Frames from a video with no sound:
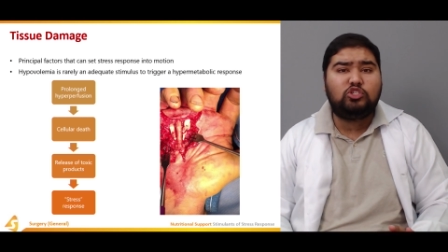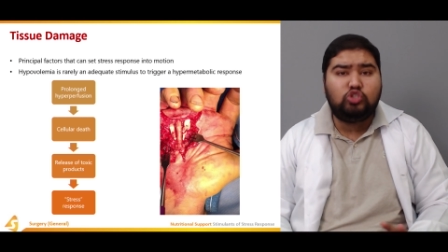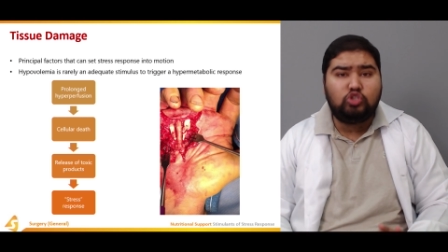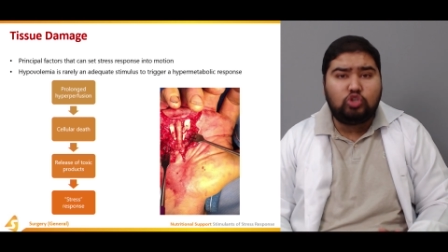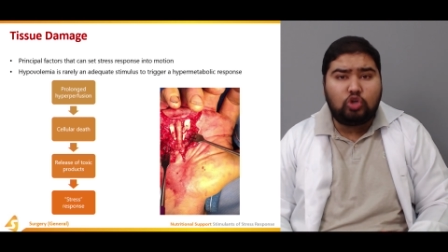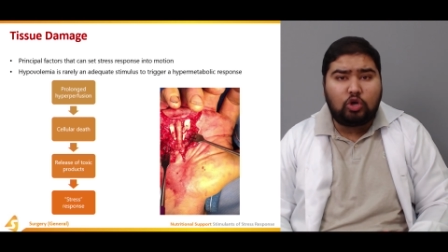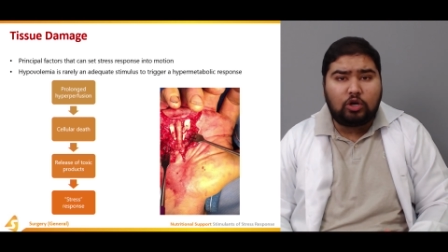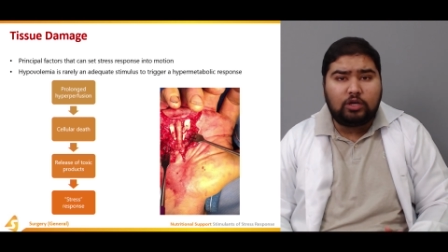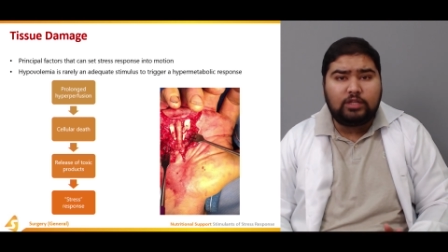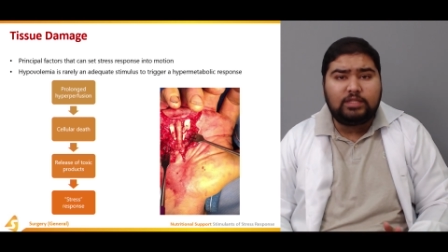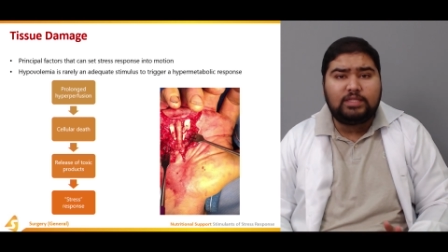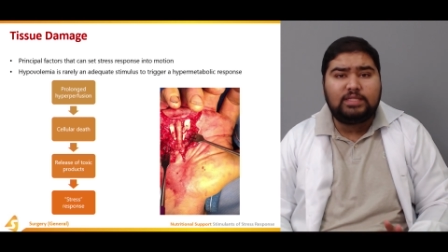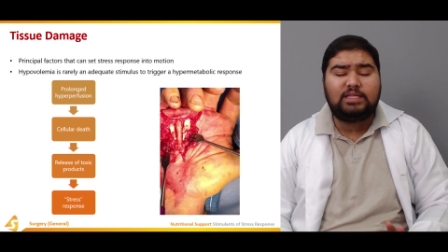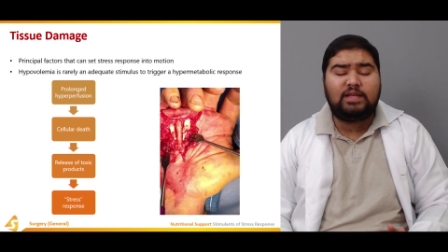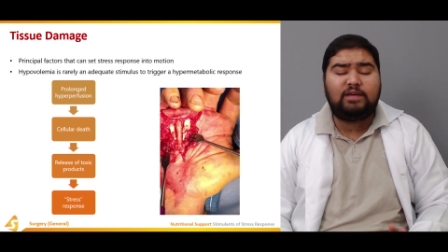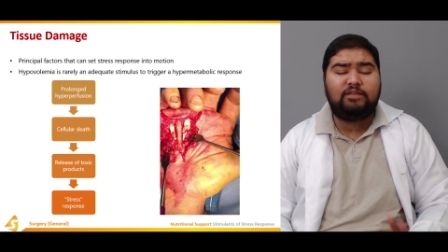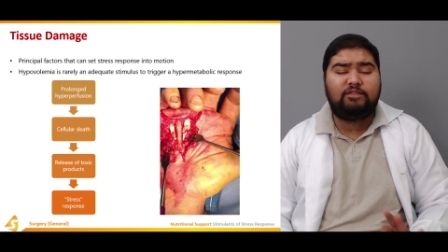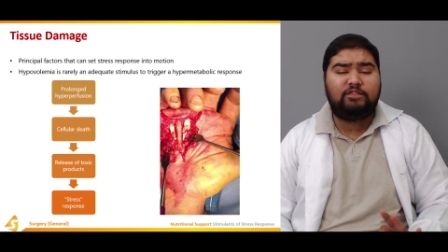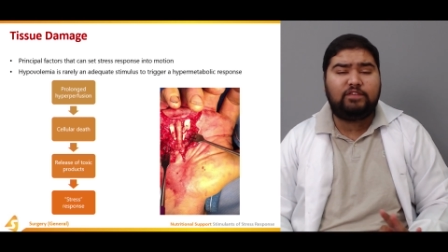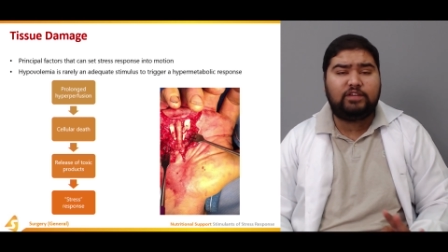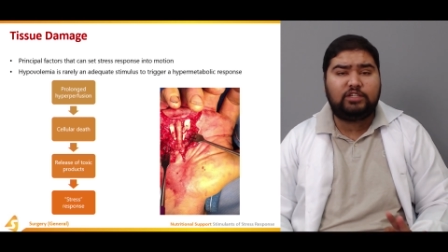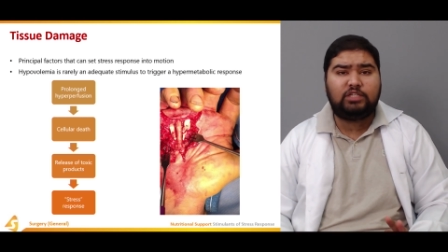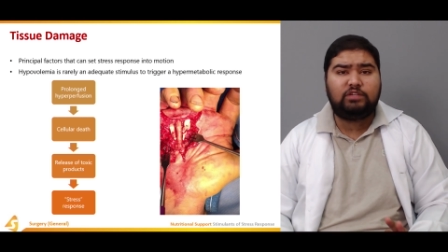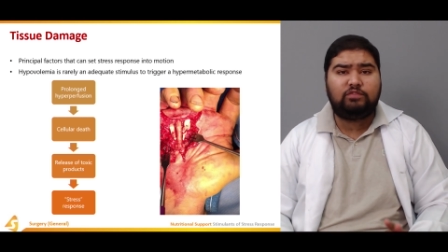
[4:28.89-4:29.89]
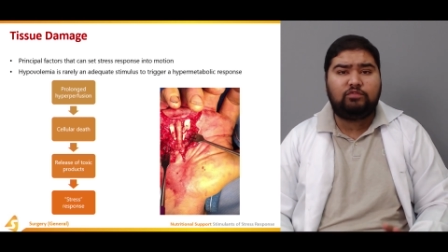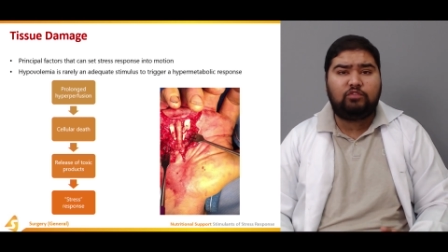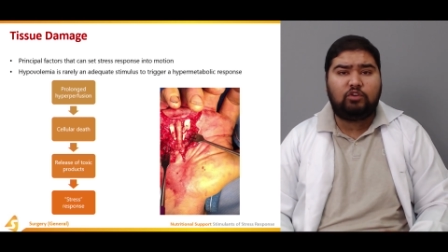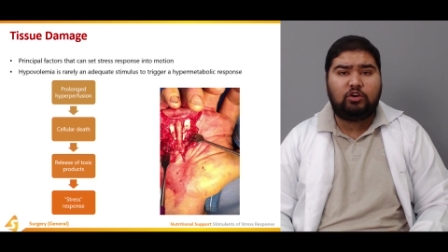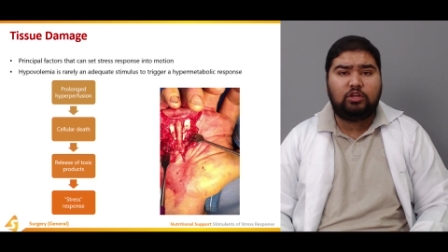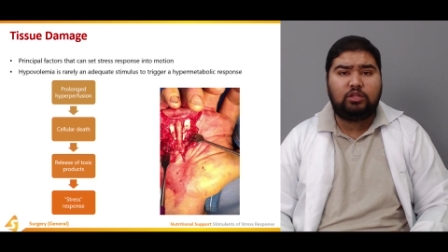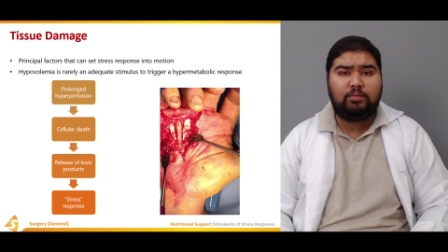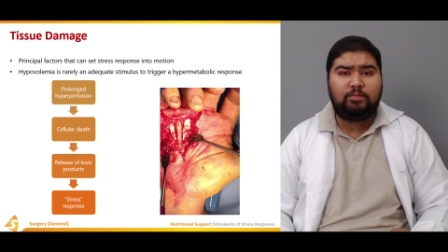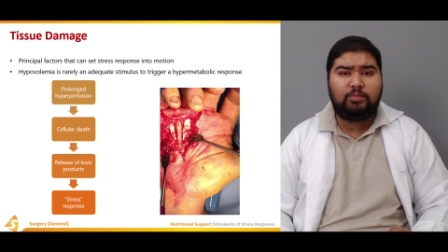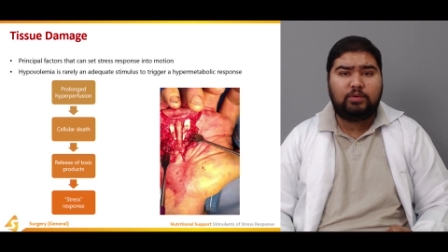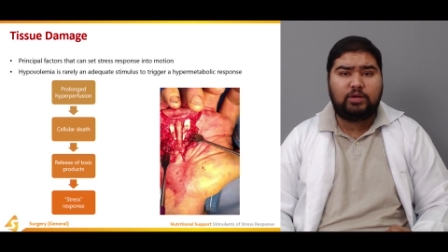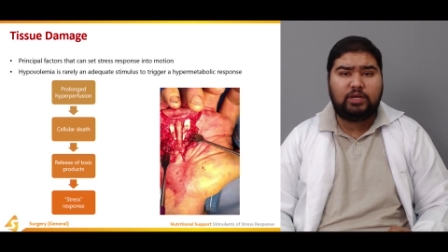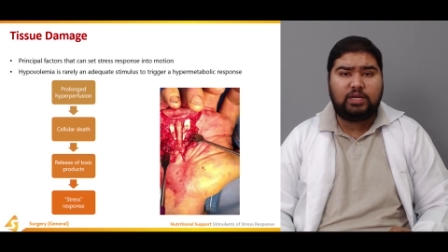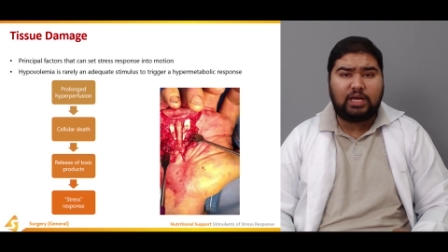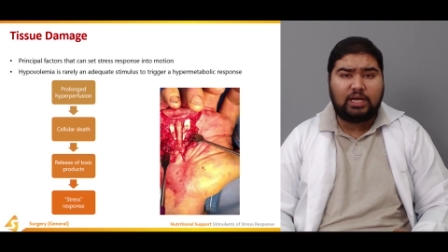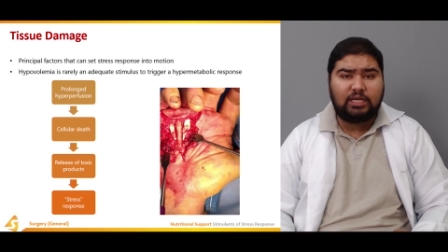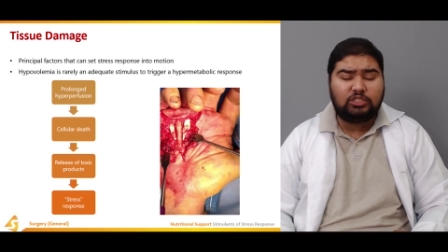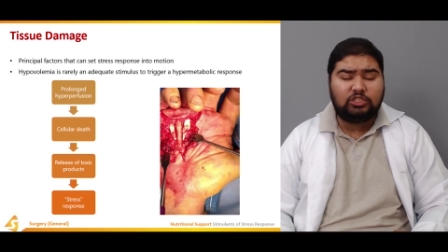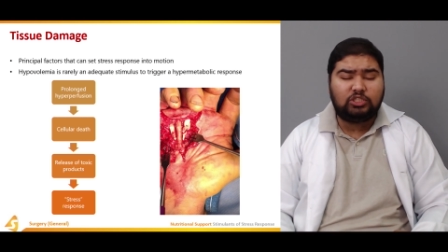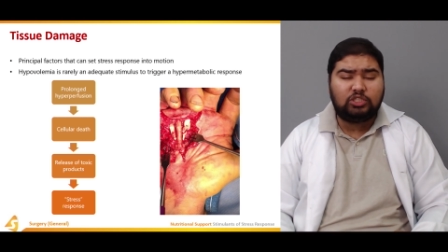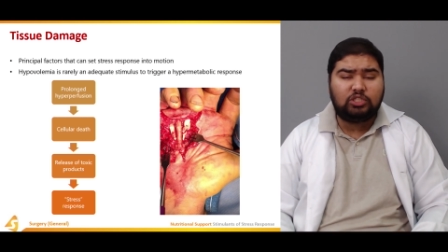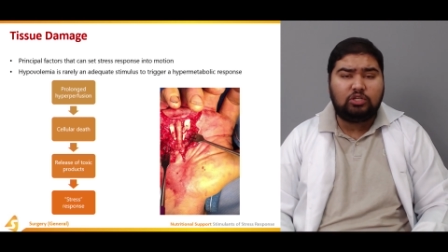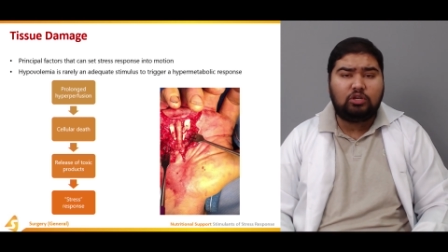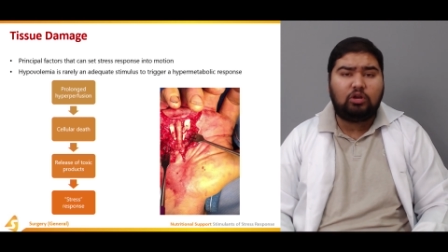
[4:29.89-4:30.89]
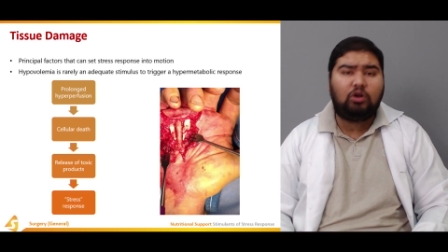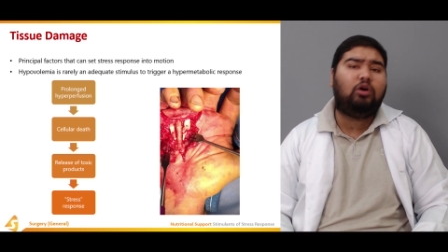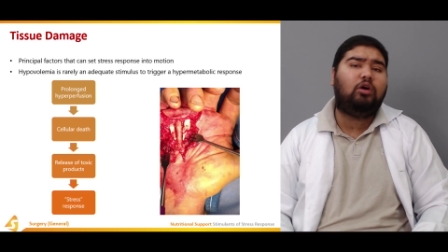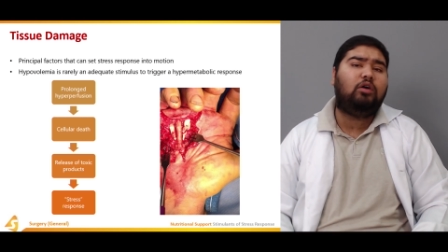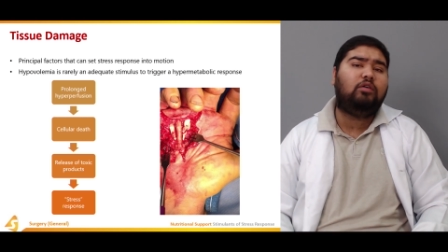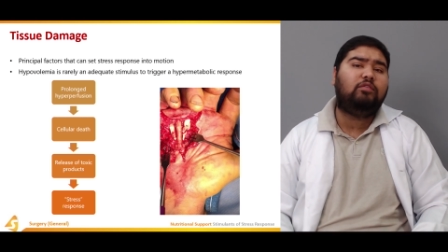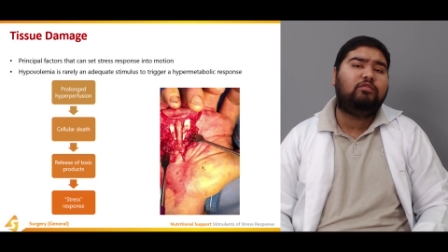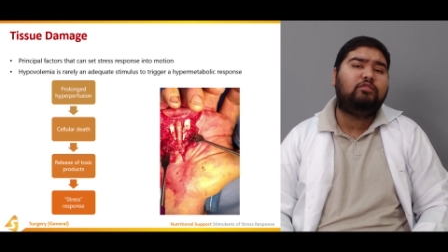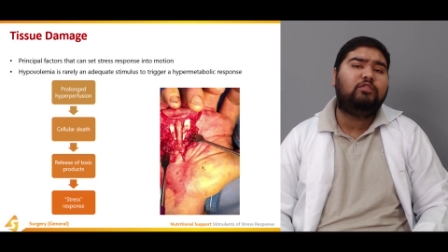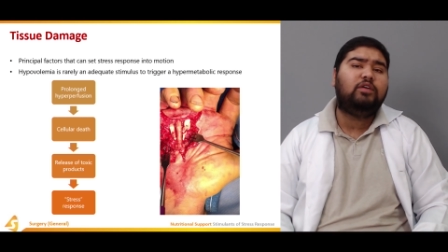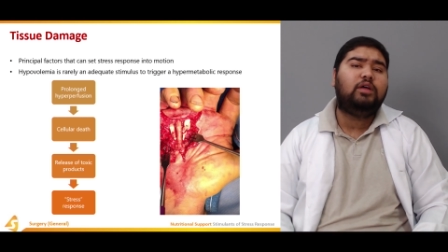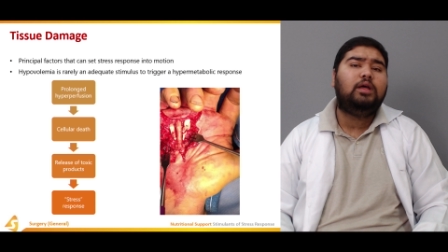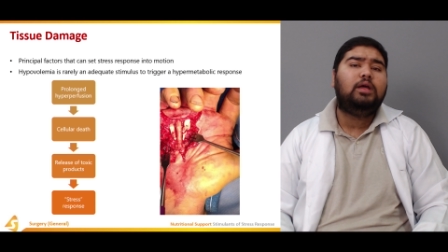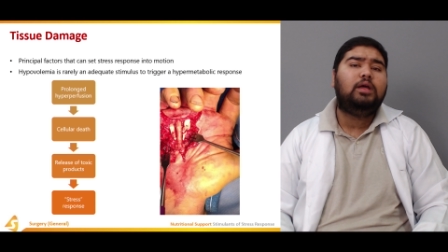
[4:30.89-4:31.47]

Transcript: not sufficient for the production of